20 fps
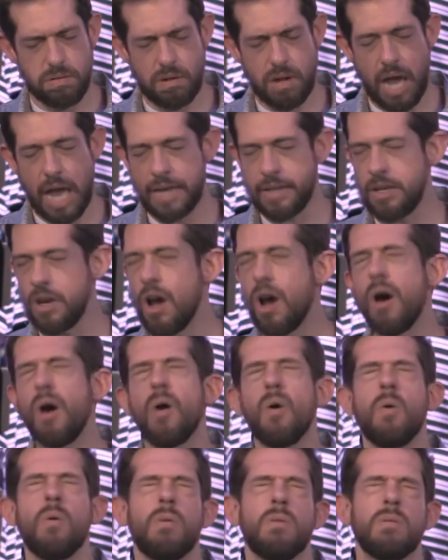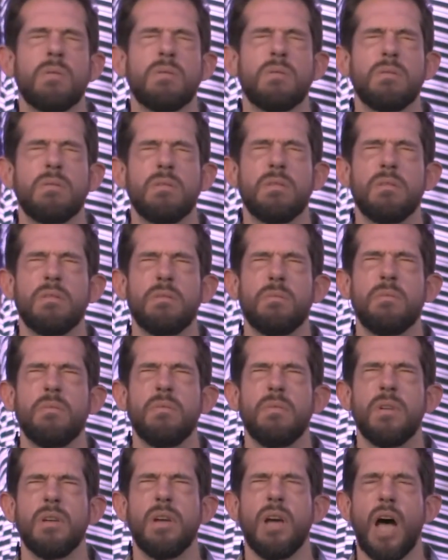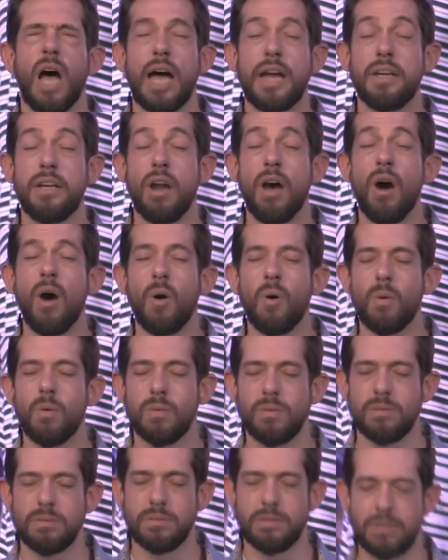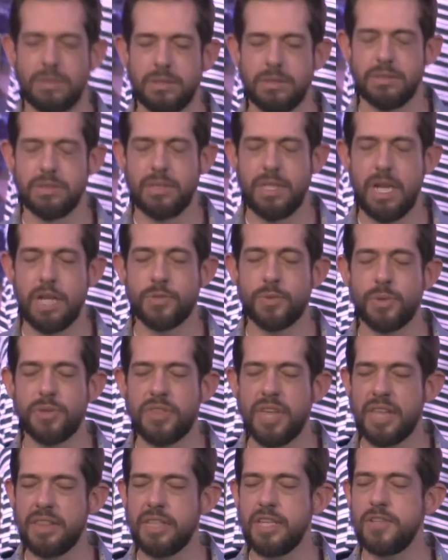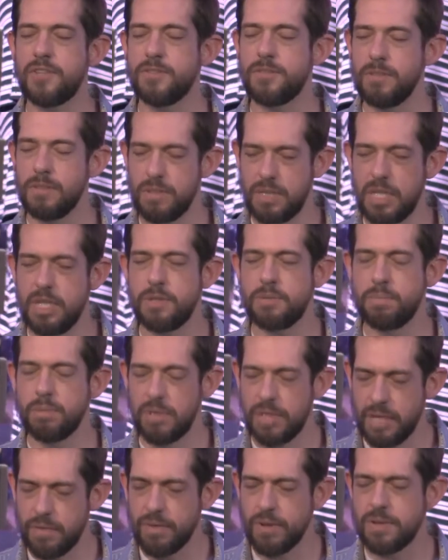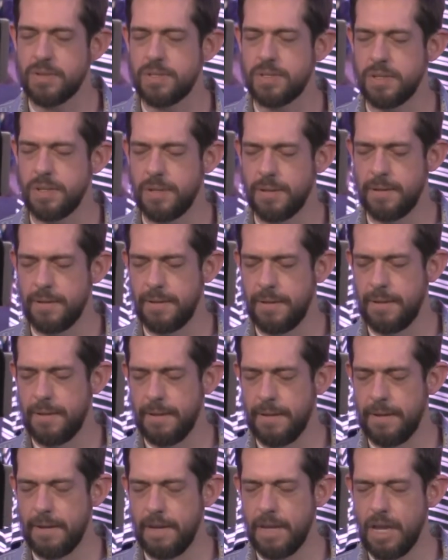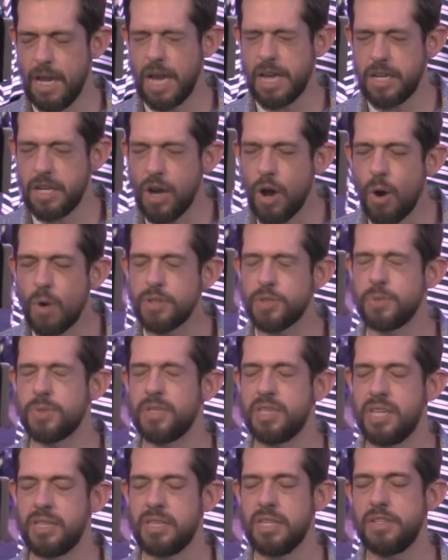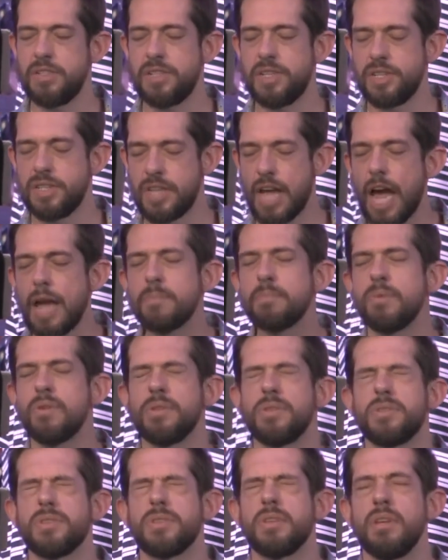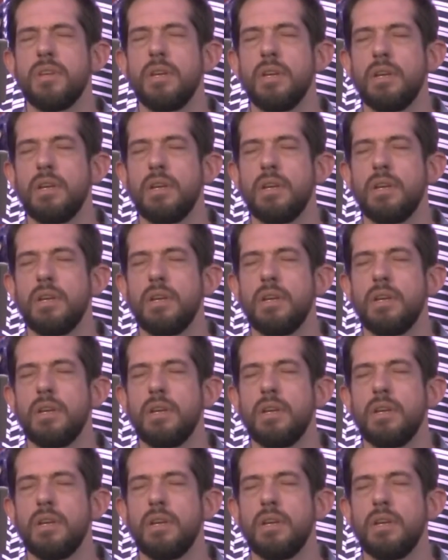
I know, I know it's within these, these believers. I know it's within these disciples.